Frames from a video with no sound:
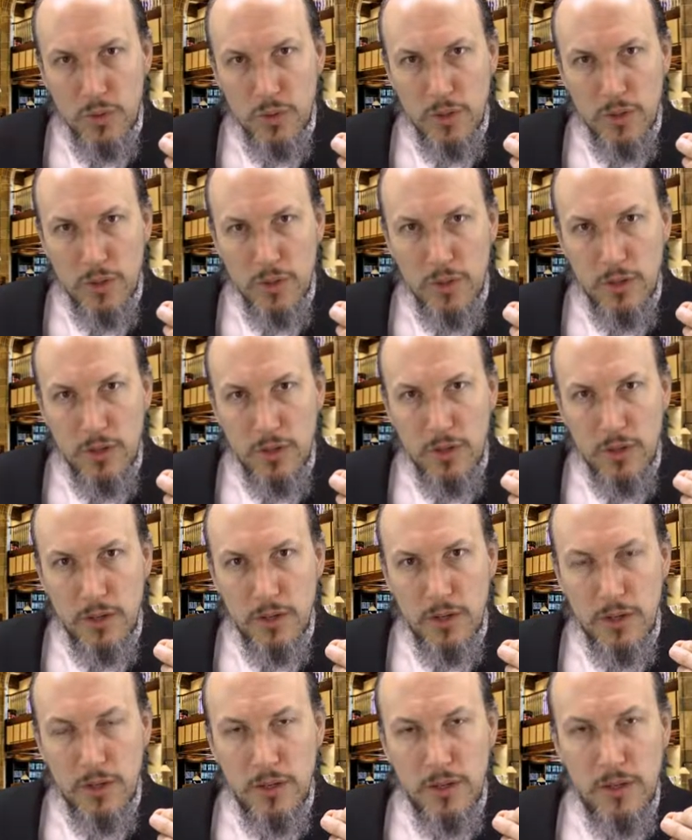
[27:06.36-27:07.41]

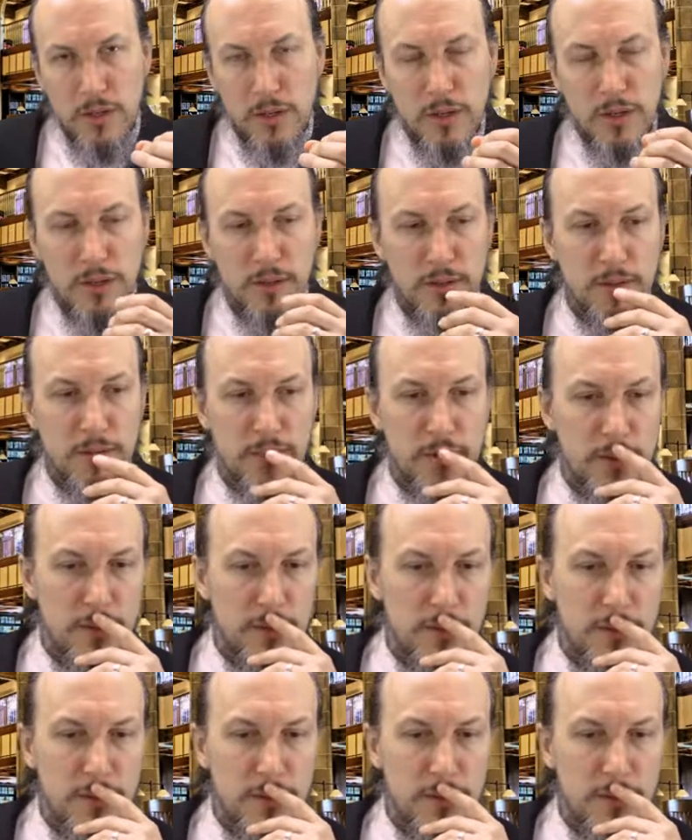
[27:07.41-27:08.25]
(silence)